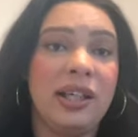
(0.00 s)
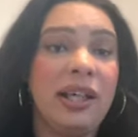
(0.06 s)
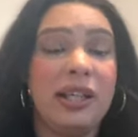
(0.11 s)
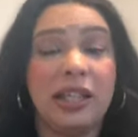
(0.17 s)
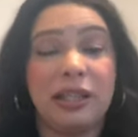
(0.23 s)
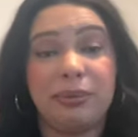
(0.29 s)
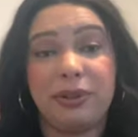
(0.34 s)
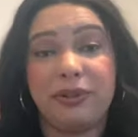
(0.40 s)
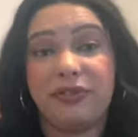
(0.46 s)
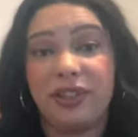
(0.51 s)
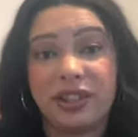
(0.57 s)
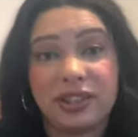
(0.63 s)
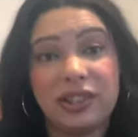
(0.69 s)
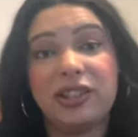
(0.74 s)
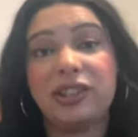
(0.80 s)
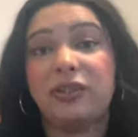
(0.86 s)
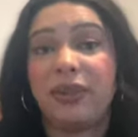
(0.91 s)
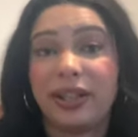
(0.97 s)
The
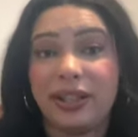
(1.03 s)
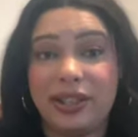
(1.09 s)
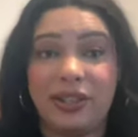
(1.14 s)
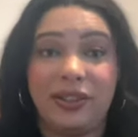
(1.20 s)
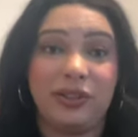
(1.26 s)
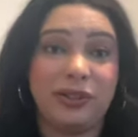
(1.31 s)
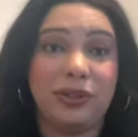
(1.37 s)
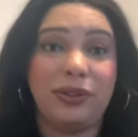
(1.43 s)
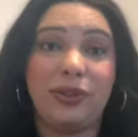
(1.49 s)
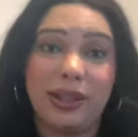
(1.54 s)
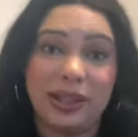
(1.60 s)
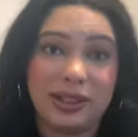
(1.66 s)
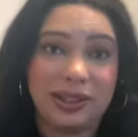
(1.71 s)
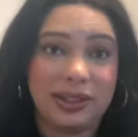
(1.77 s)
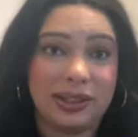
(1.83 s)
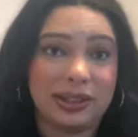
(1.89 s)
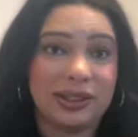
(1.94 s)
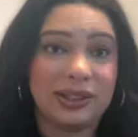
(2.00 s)
professors write their own
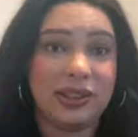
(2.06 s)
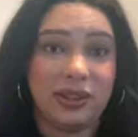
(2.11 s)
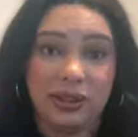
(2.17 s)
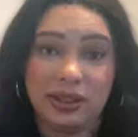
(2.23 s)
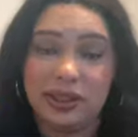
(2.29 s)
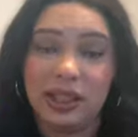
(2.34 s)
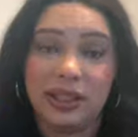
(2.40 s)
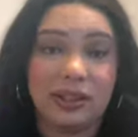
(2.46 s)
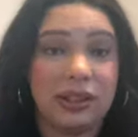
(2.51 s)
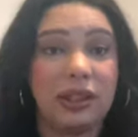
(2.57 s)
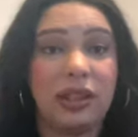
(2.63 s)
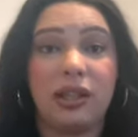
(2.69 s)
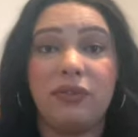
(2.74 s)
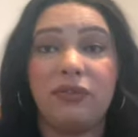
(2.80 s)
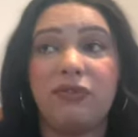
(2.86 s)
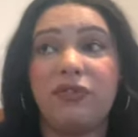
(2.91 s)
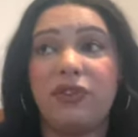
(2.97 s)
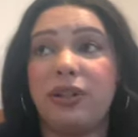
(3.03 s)
questions, so it doesn't
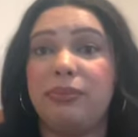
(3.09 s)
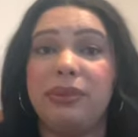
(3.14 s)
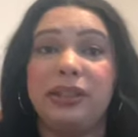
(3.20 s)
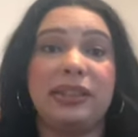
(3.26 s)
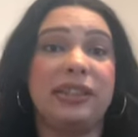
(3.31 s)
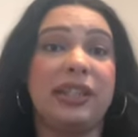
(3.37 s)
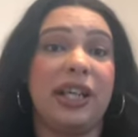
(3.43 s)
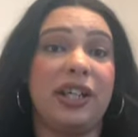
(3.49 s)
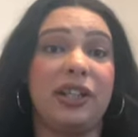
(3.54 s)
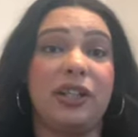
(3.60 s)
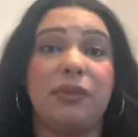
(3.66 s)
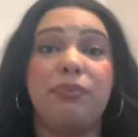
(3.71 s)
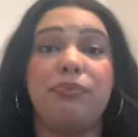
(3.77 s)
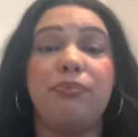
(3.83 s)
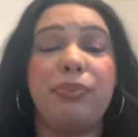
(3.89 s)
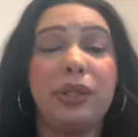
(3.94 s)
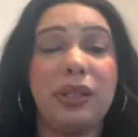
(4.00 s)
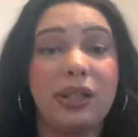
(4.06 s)
come from a standard
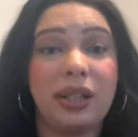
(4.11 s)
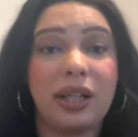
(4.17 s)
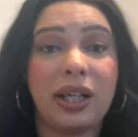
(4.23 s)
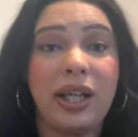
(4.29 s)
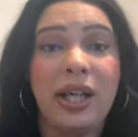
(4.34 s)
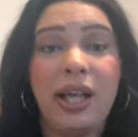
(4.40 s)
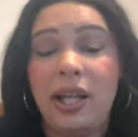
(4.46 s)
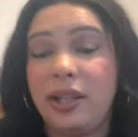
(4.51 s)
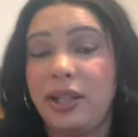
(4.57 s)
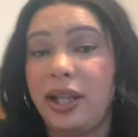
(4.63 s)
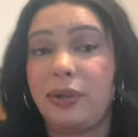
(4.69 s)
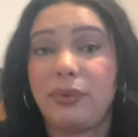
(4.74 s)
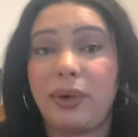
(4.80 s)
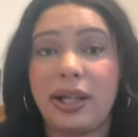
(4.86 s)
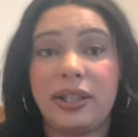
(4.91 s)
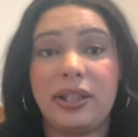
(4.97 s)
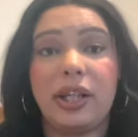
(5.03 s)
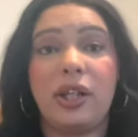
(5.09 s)
book. They
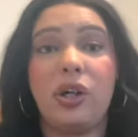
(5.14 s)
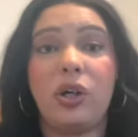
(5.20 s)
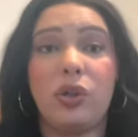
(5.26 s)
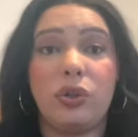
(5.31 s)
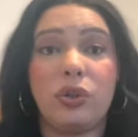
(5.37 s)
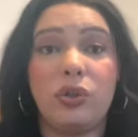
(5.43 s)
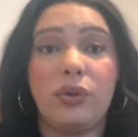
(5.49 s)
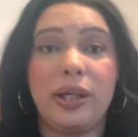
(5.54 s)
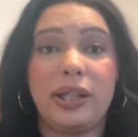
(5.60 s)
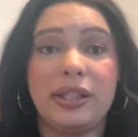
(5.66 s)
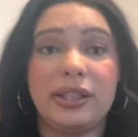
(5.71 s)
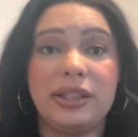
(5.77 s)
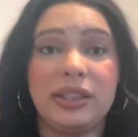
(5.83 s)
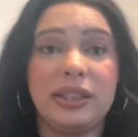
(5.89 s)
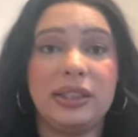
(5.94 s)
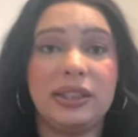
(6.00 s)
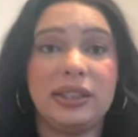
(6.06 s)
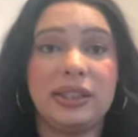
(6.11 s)
write their own
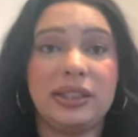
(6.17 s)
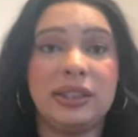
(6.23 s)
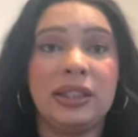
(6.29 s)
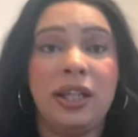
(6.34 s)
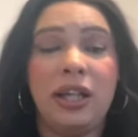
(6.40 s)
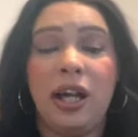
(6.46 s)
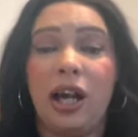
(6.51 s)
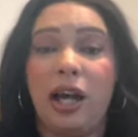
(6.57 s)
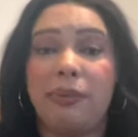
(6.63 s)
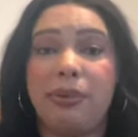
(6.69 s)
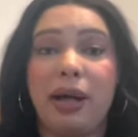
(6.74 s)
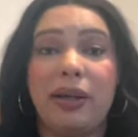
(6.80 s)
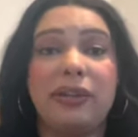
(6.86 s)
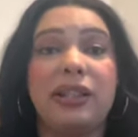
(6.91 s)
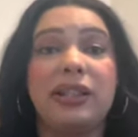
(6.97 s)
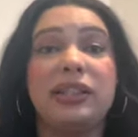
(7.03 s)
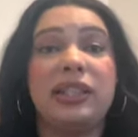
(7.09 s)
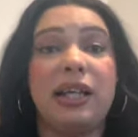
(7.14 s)
questions about
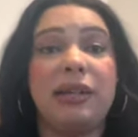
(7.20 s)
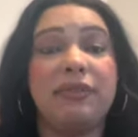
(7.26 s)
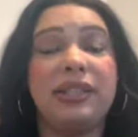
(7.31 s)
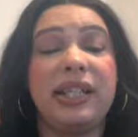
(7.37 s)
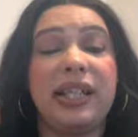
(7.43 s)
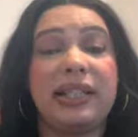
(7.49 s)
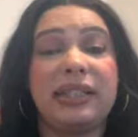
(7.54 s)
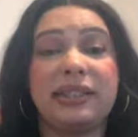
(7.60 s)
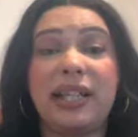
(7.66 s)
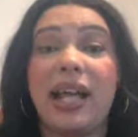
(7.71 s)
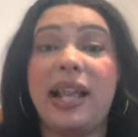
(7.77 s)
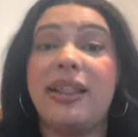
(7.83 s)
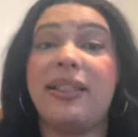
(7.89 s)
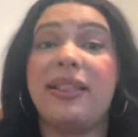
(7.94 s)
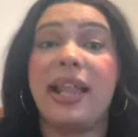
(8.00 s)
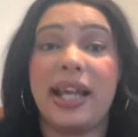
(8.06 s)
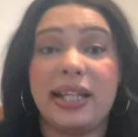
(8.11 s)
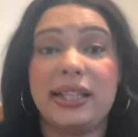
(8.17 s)
the subjects that
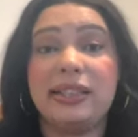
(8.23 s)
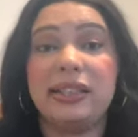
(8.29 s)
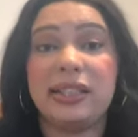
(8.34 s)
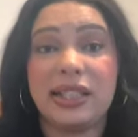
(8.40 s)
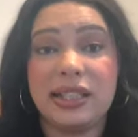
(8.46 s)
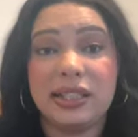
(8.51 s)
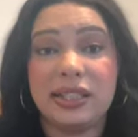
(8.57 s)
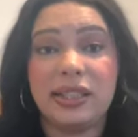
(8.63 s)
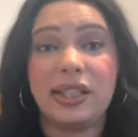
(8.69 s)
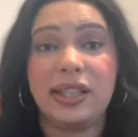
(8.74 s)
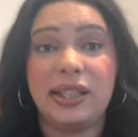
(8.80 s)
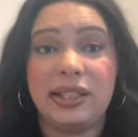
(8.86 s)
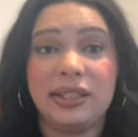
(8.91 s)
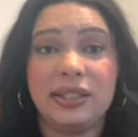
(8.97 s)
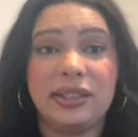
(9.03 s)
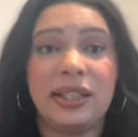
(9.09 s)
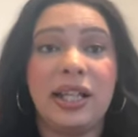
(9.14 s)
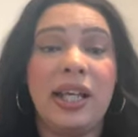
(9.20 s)
they teach,
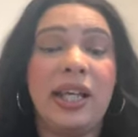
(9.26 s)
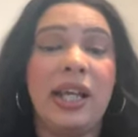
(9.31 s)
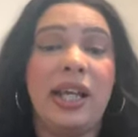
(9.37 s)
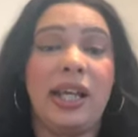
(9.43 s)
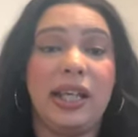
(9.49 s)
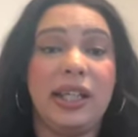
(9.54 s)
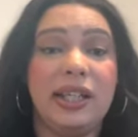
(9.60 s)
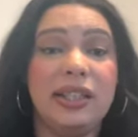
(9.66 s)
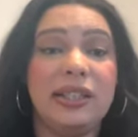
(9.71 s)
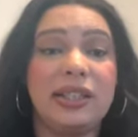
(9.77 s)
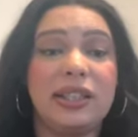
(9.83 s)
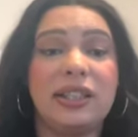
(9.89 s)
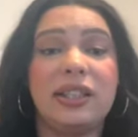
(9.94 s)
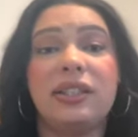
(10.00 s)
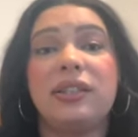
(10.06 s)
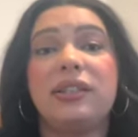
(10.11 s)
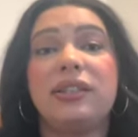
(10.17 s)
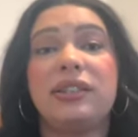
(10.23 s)
because each
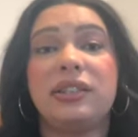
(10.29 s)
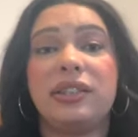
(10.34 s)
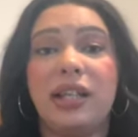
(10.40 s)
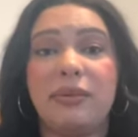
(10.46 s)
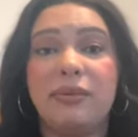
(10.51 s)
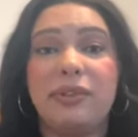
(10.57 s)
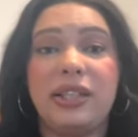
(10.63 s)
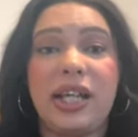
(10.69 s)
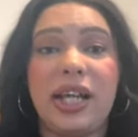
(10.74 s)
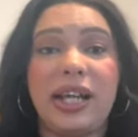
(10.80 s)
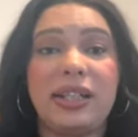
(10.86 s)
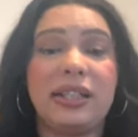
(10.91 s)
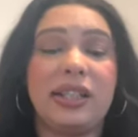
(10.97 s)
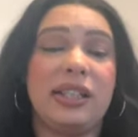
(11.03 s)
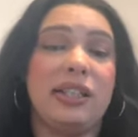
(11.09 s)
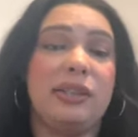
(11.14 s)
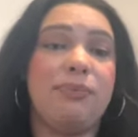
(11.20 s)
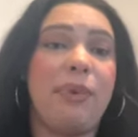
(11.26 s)
subject,
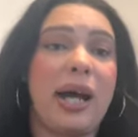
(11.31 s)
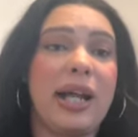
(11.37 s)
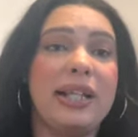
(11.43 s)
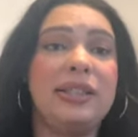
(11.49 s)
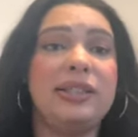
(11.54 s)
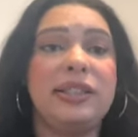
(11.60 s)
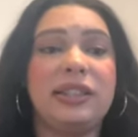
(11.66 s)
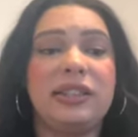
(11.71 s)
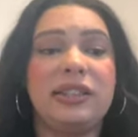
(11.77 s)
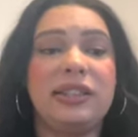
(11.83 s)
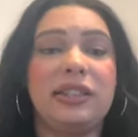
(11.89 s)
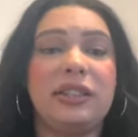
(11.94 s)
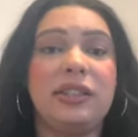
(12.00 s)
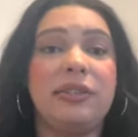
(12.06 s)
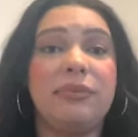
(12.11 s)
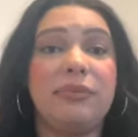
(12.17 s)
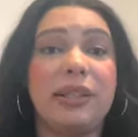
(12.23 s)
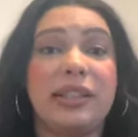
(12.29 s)
each body
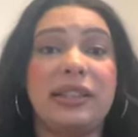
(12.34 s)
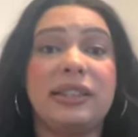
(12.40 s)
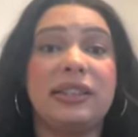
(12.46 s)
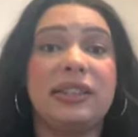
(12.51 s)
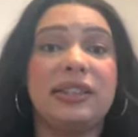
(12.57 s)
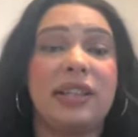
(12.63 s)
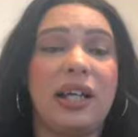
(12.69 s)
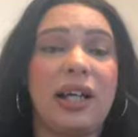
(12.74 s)
system is